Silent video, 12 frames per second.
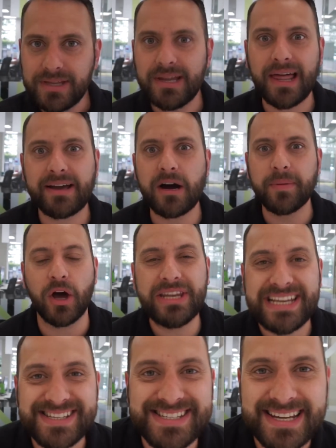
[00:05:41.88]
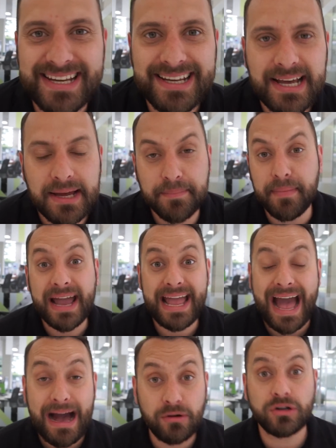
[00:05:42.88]
Like, I'll be honest,
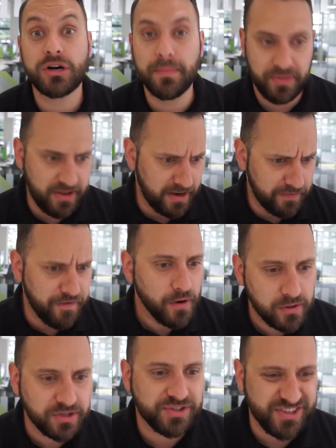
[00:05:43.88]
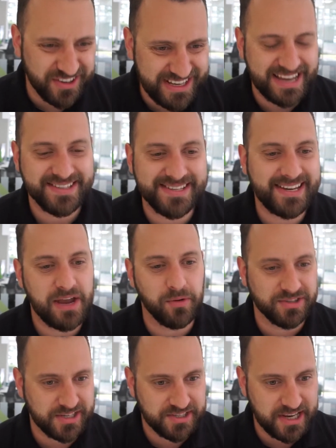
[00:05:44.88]
my outcome that I focused on yesterday
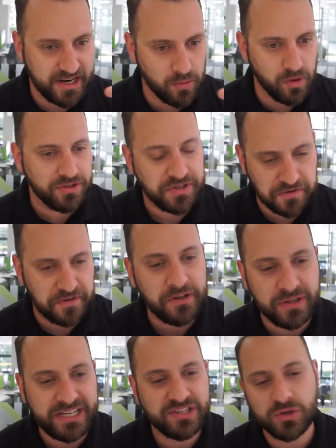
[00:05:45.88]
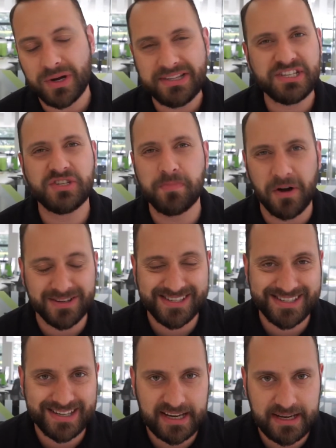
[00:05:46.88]
was, I said, I want to fill these 20
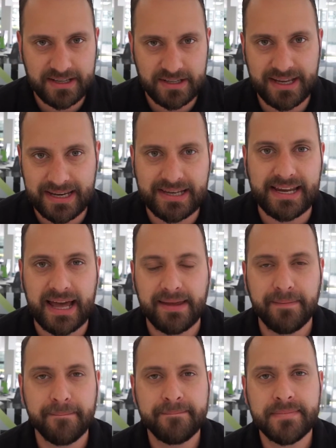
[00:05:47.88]
spots in a day.